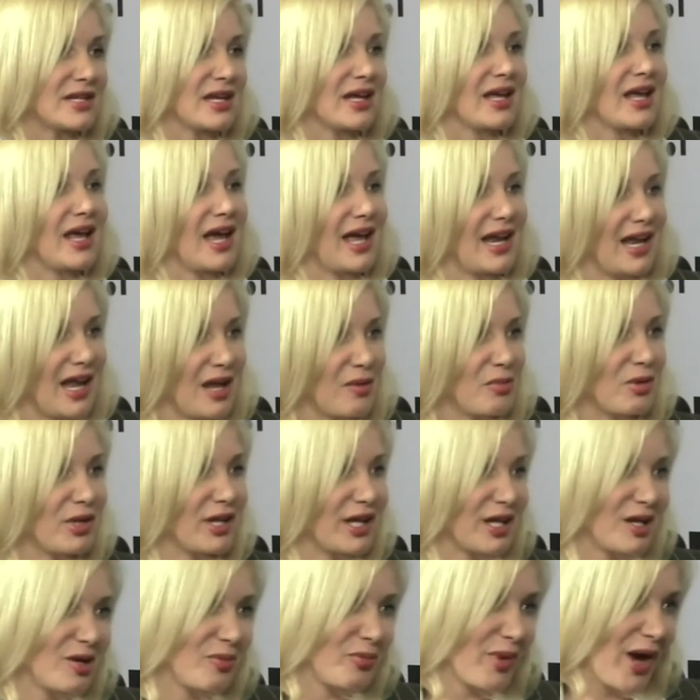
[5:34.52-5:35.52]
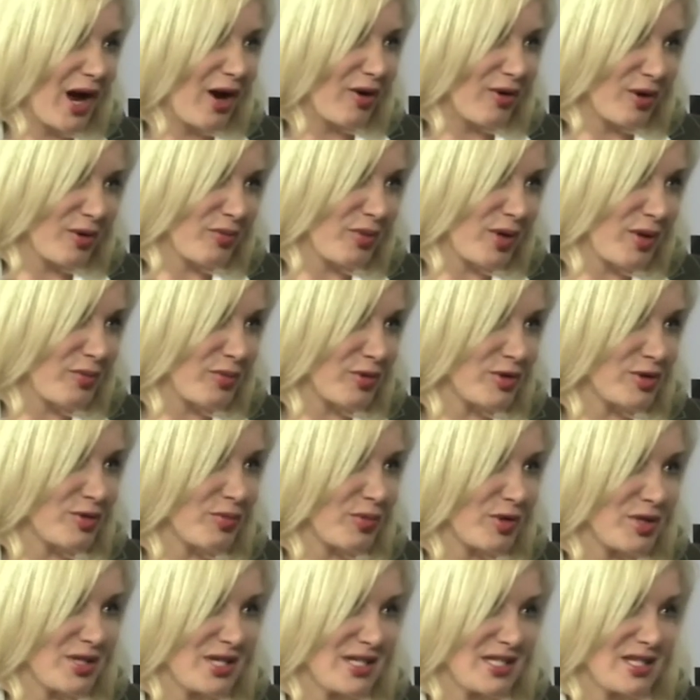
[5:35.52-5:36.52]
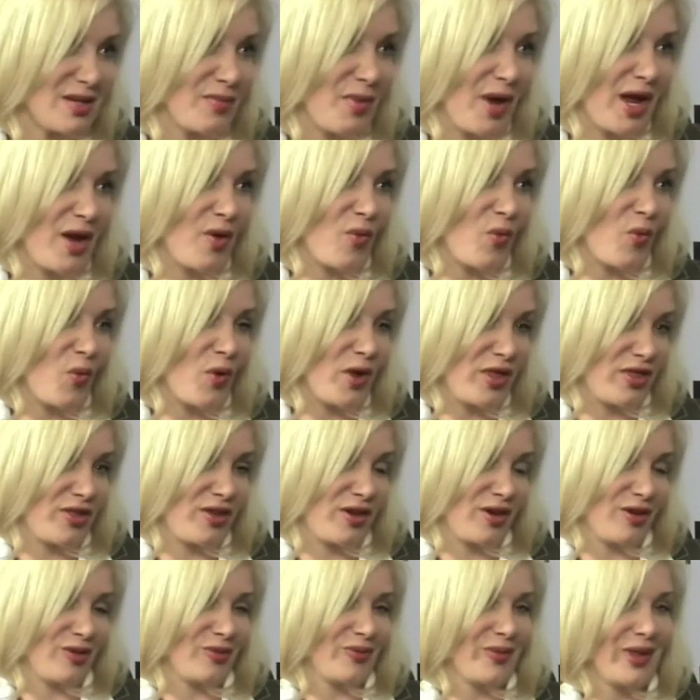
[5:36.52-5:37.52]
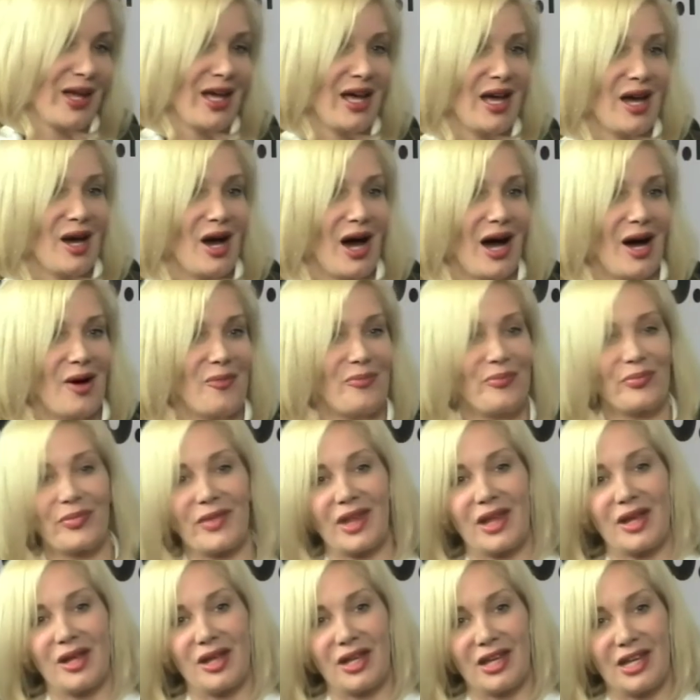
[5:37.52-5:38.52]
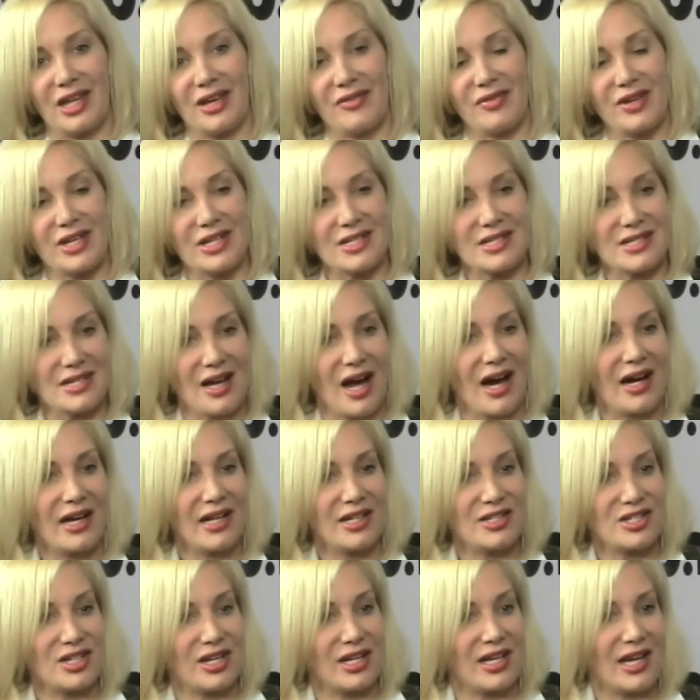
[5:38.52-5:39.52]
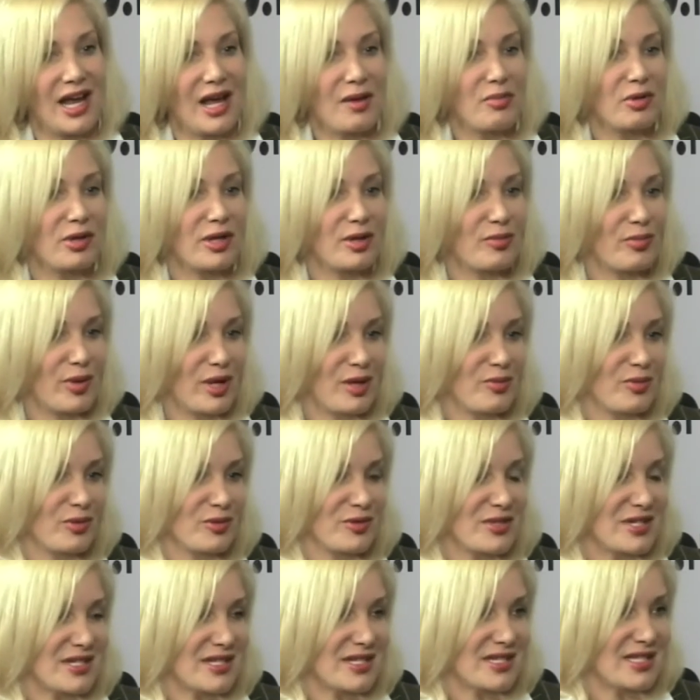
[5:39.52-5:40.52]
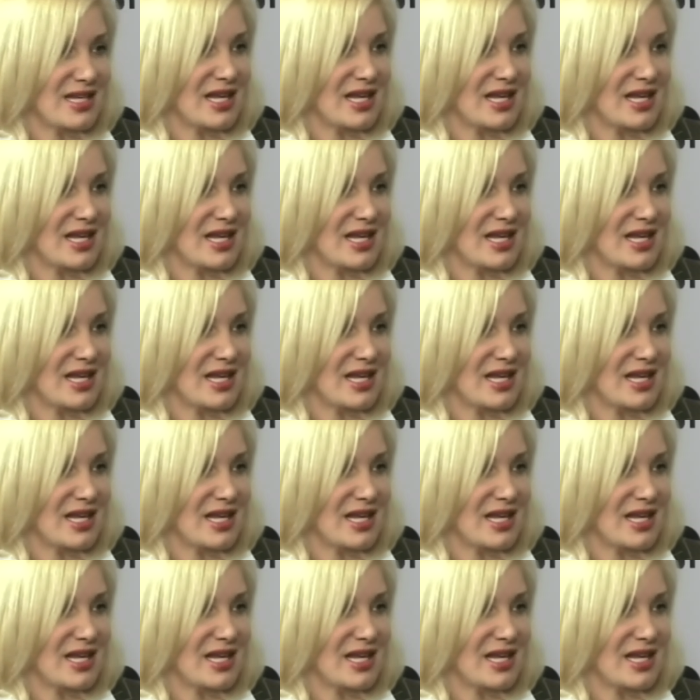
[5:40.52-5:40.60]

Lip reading: enabling and empowering people to participate with you. Giving signage and enabling people to see